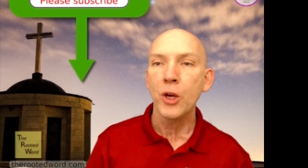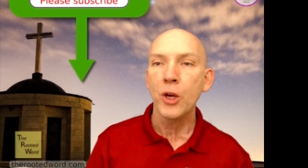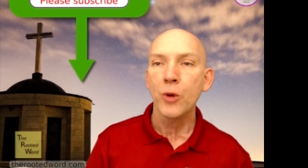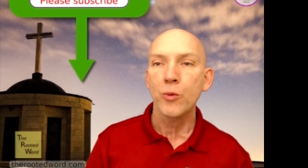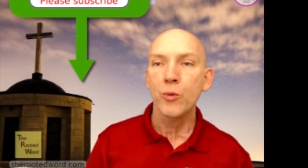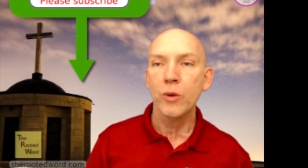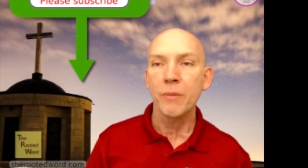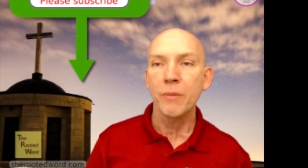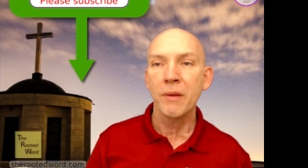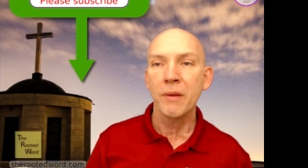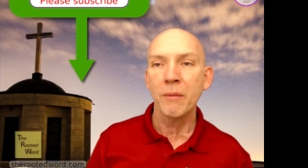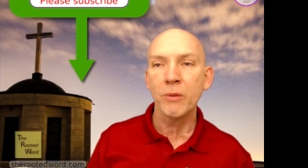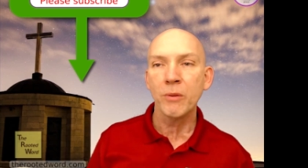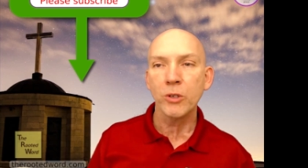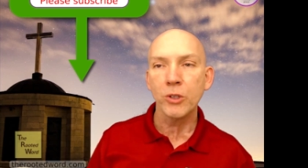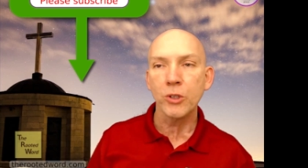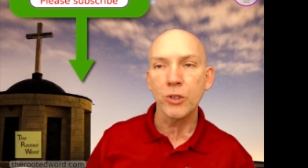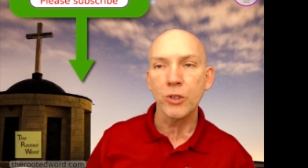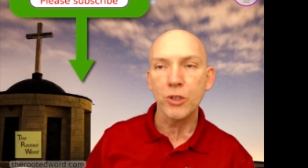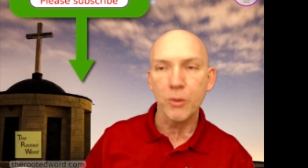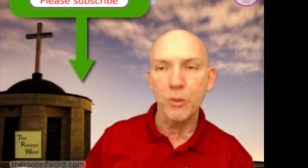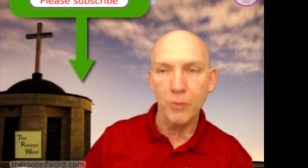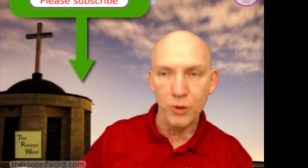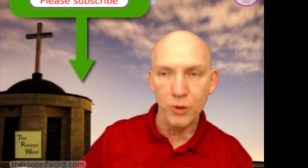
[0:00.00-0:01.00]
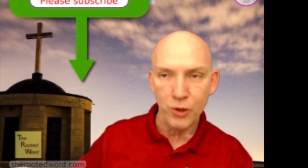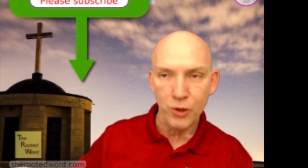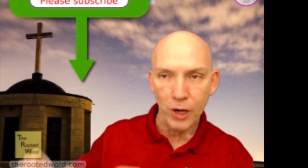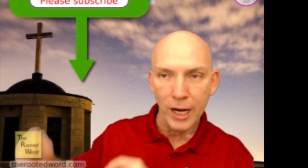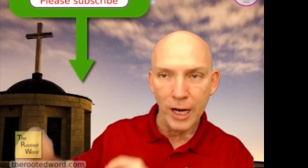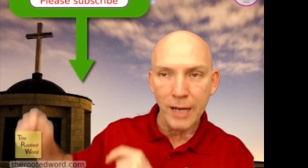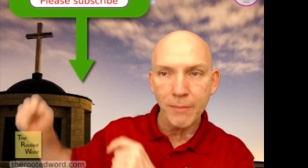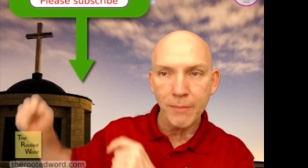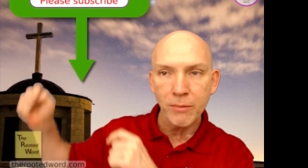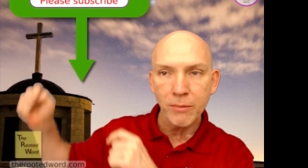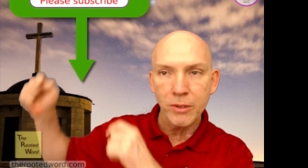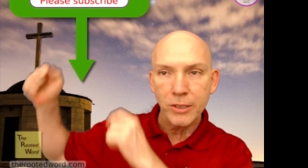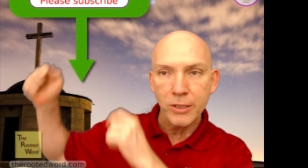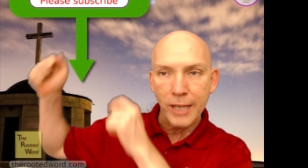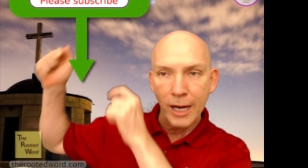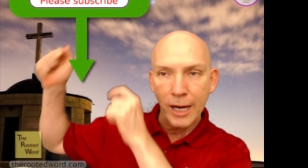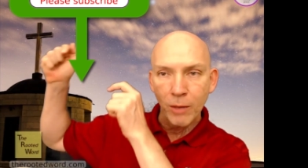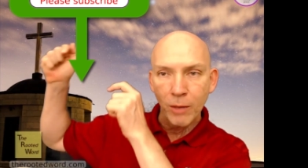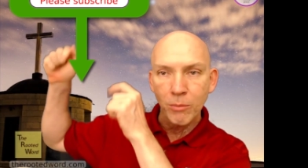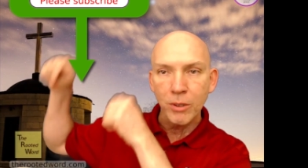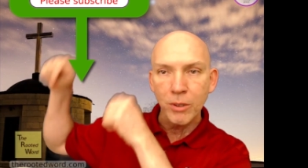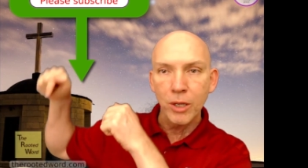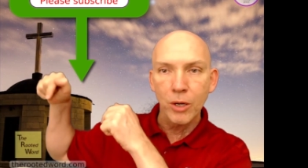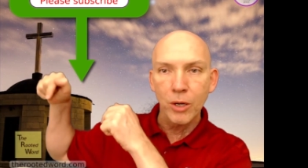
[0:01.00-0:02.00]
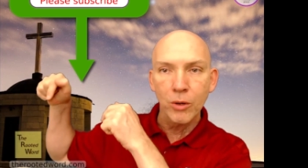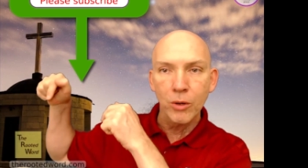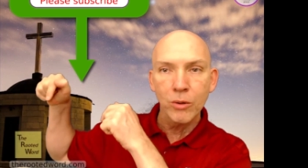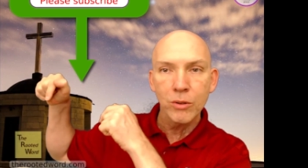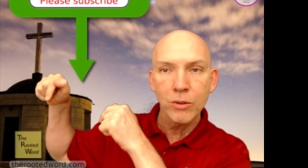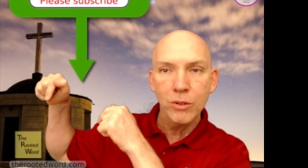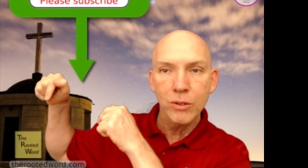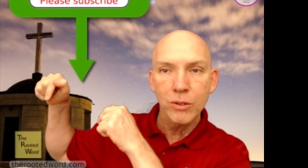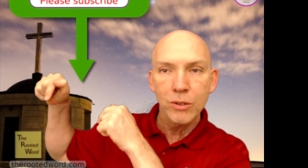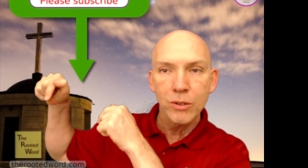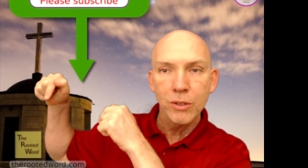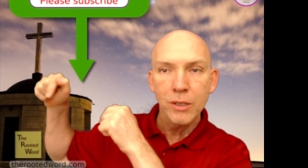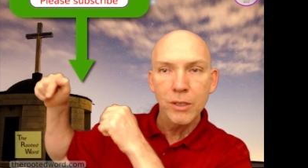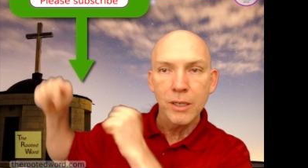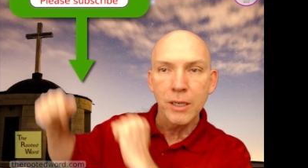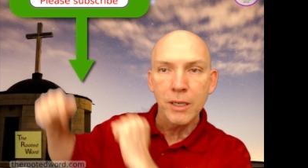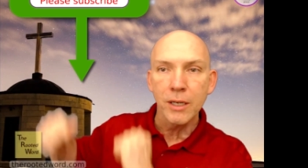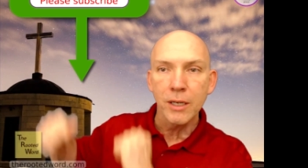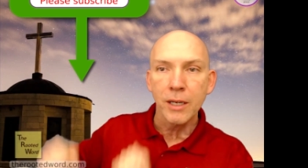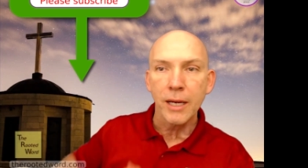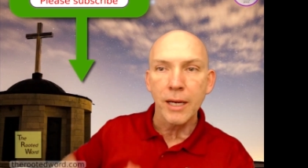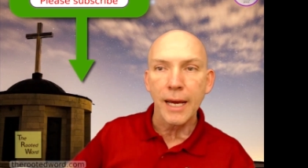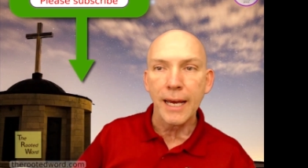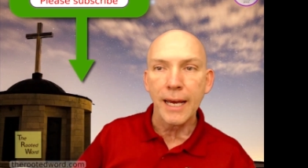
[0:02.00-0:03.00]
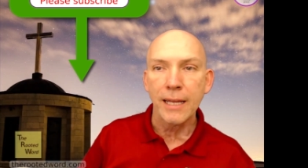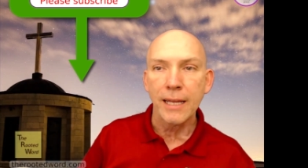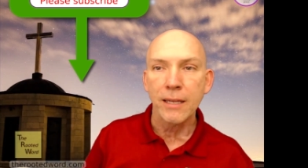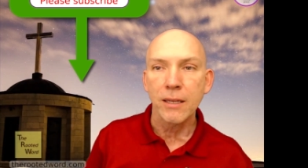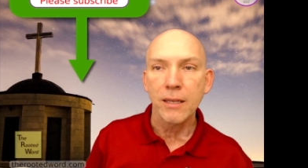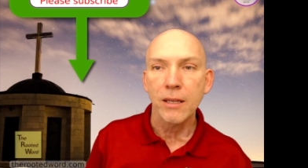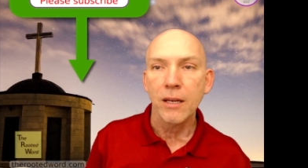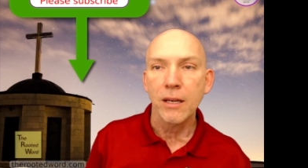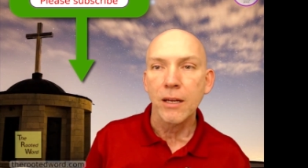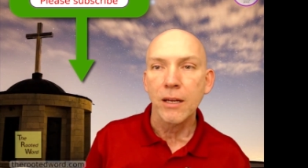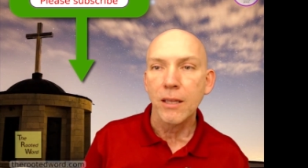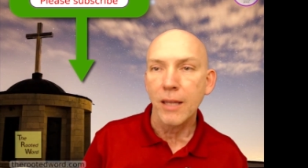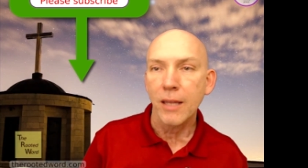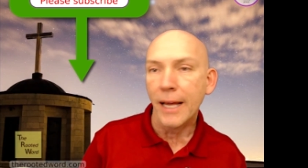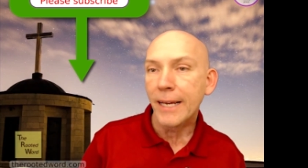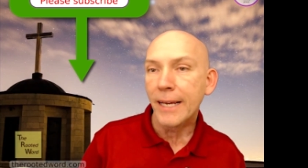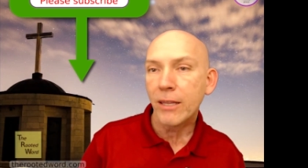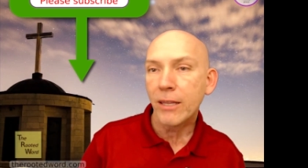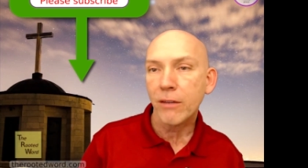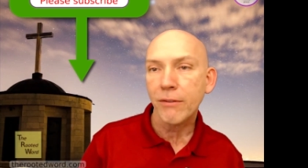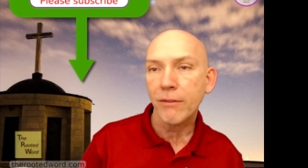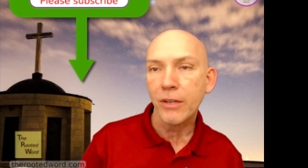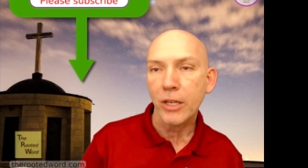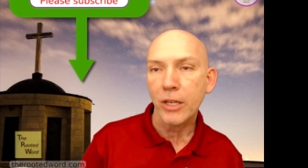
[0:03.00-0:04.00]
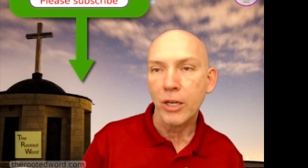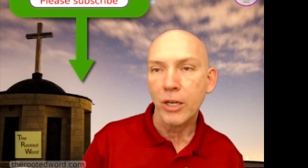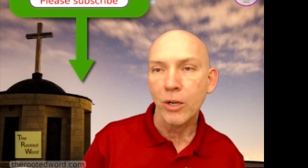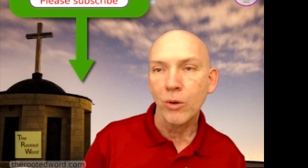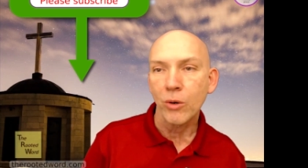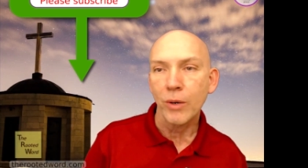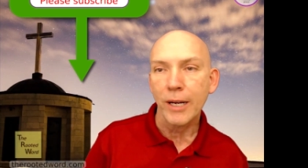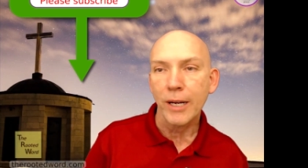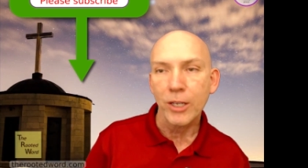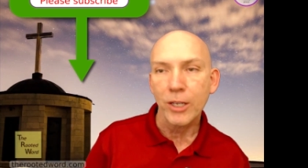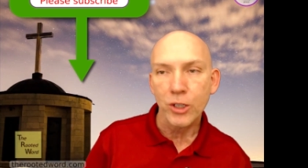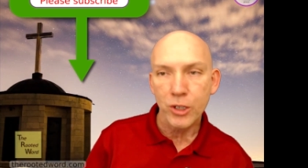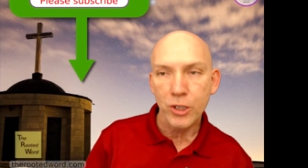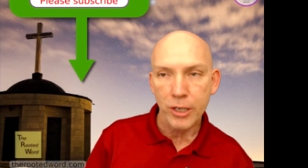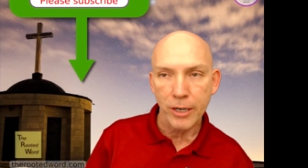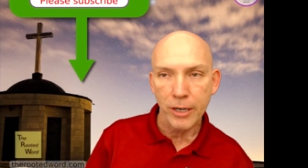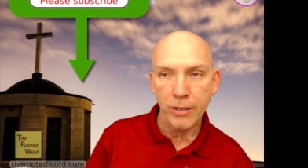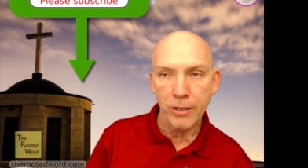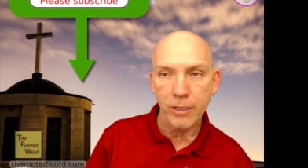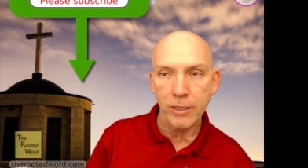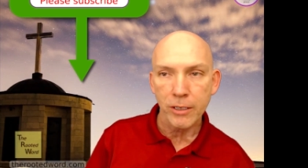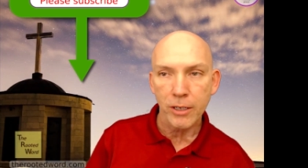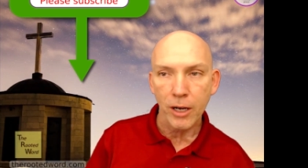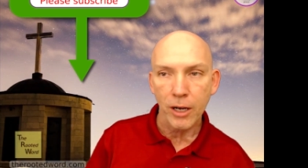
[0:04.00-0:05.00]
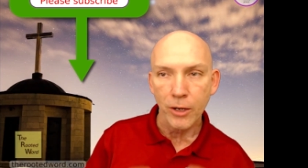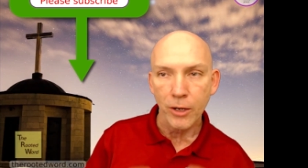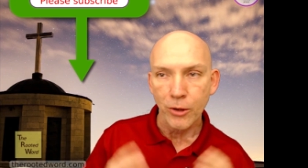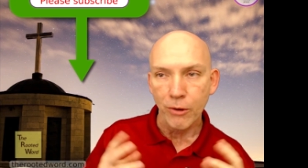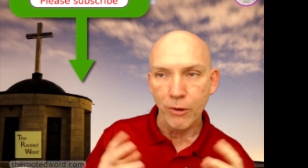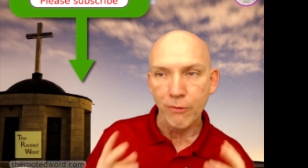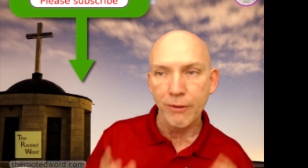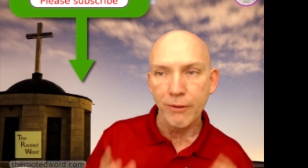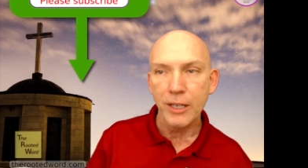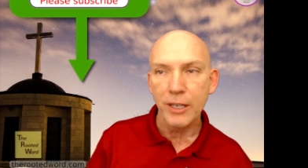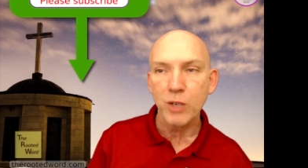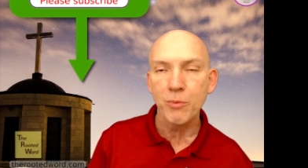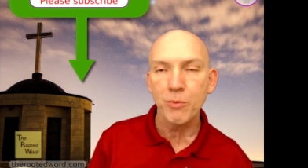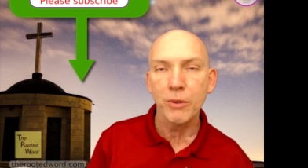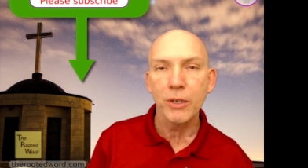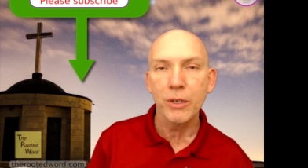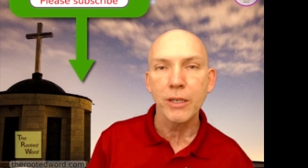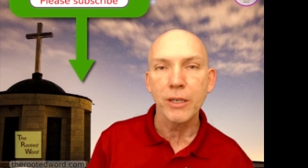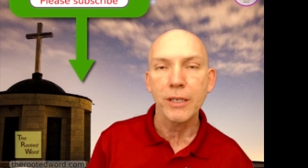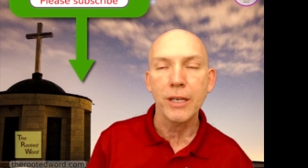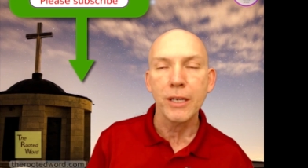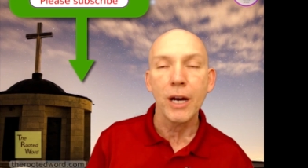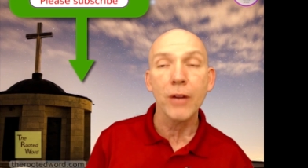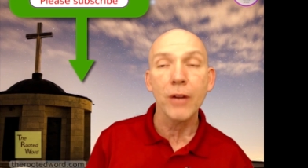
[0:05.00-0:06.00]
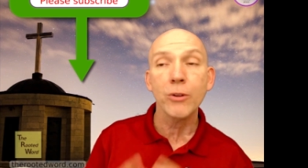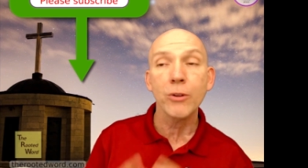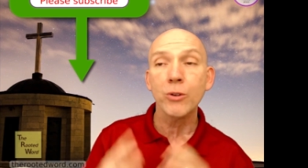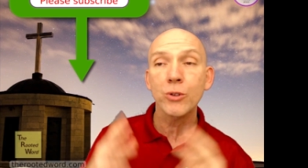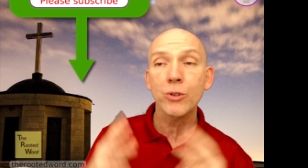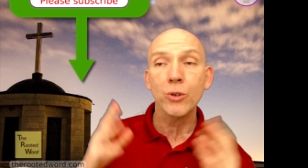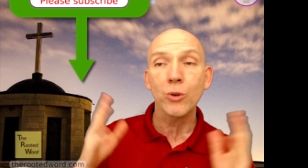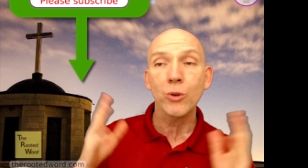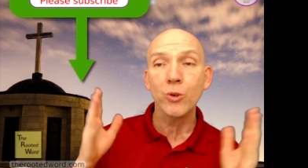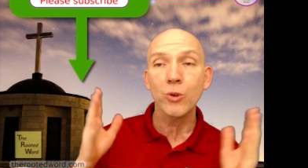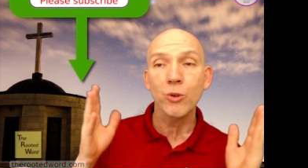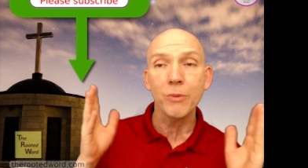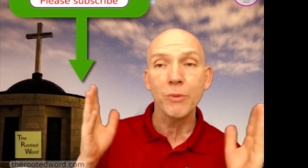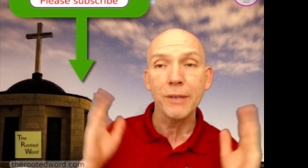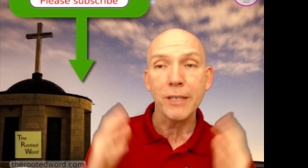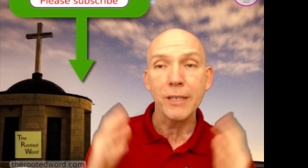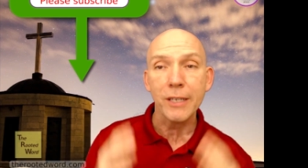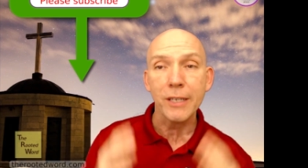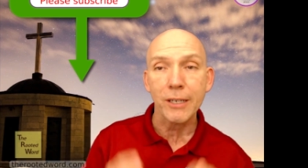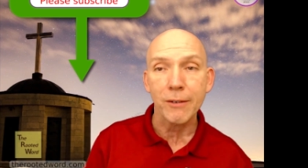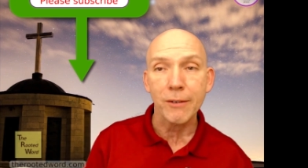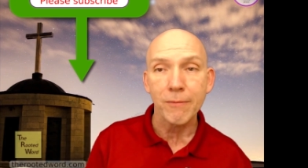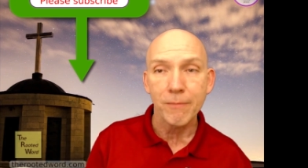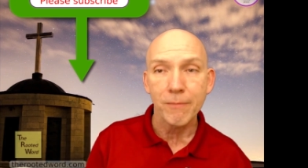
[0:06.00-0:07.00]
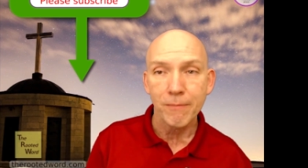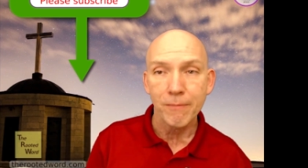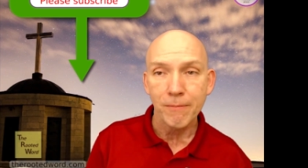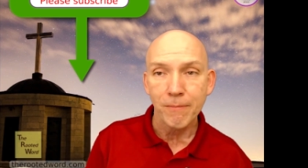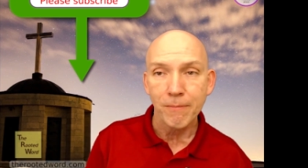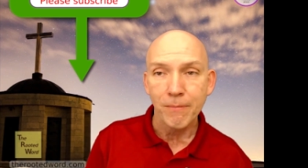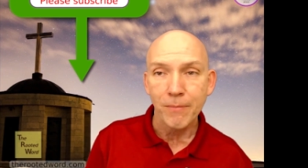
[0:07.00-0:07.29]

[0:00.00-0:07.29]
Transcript: Remember to subscribe down below and like the video and share it on your Facebook and other social media.